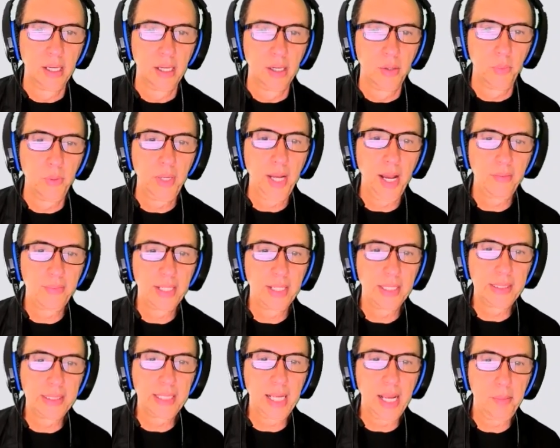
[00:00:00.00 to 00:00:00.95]
We have the
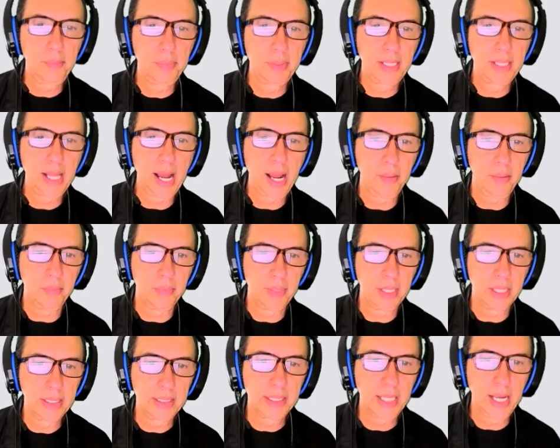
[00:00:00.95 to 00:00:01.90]
same time,
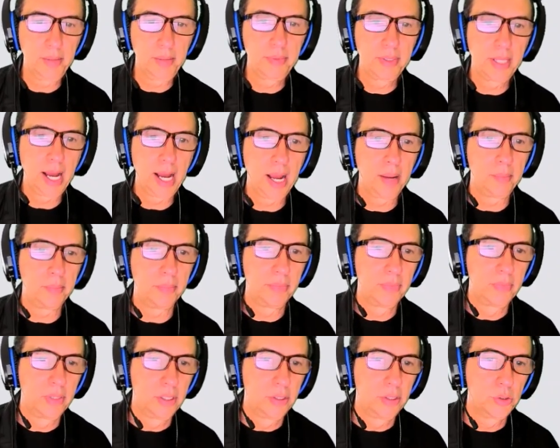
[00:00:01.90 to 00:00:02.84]

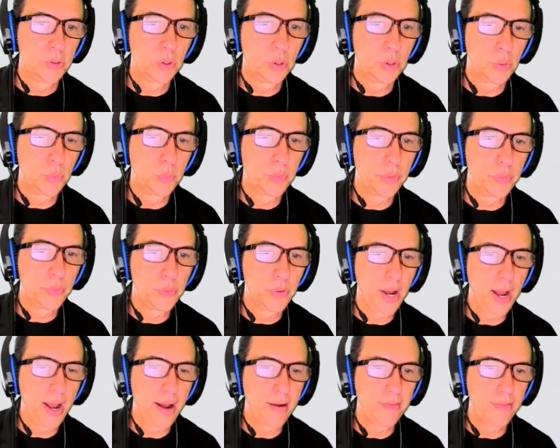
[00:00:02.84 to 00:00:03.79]
so we will
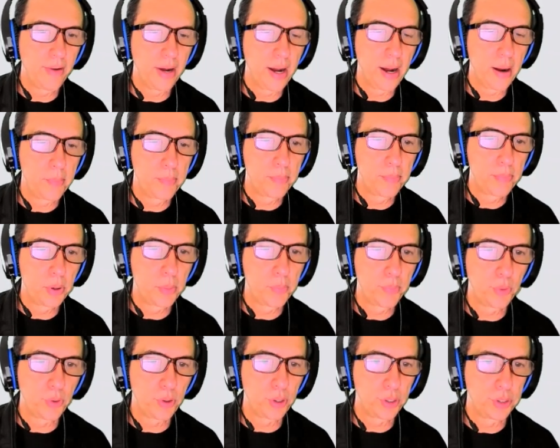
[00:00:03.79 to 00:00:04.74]
have a
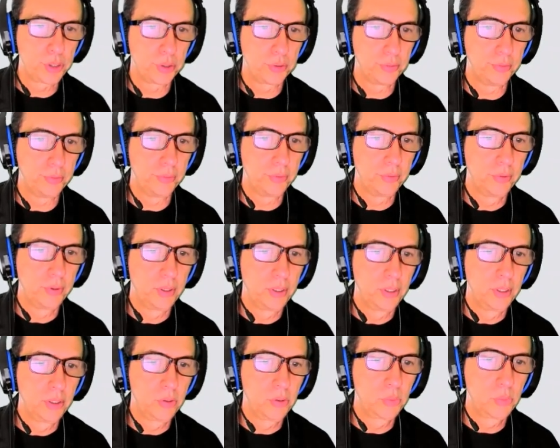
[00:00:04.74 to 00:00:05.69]
proportion,
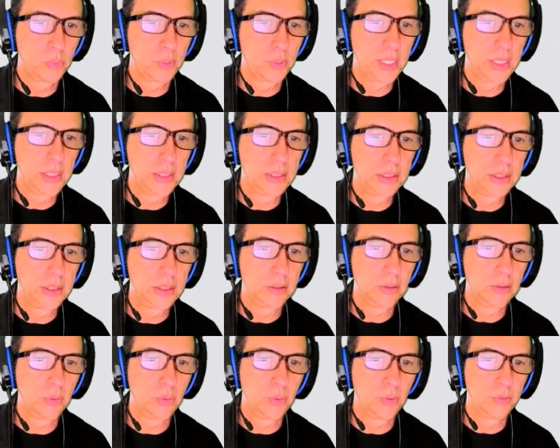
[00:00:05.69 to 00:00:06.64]
20
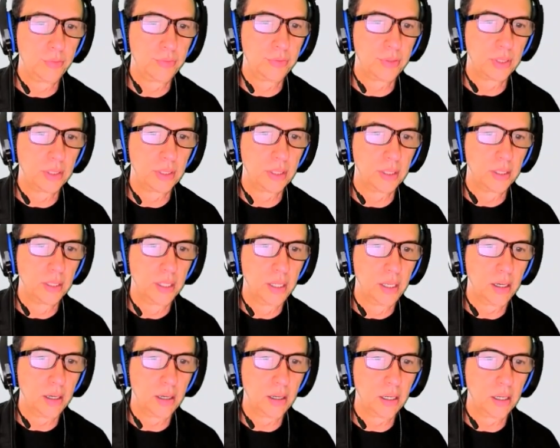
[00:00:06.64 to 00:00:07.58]
over
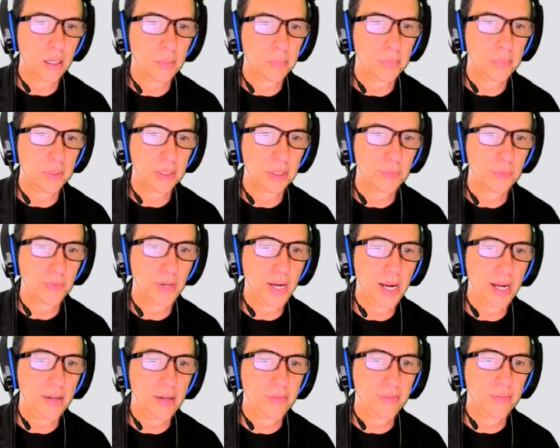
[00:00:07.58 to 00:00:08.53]
R plus
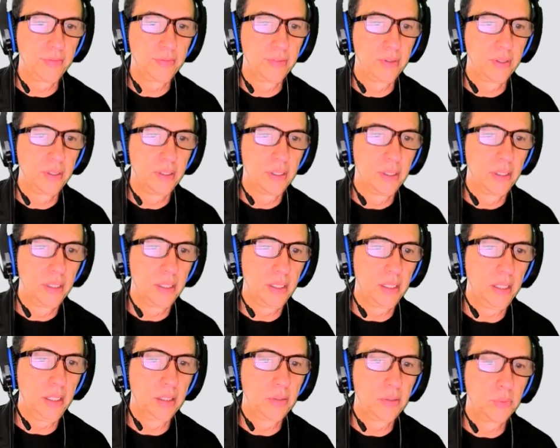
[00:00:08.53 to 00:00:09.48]
5
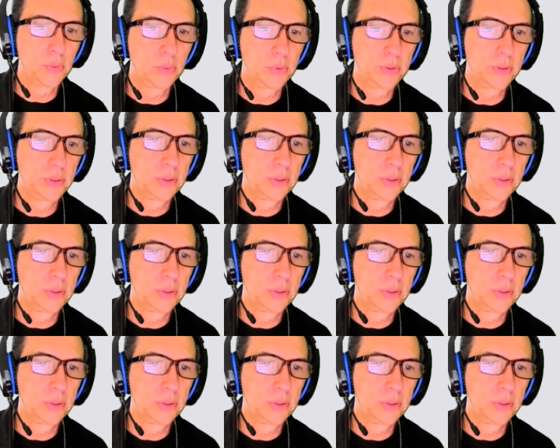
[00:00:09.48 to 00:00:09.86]
equals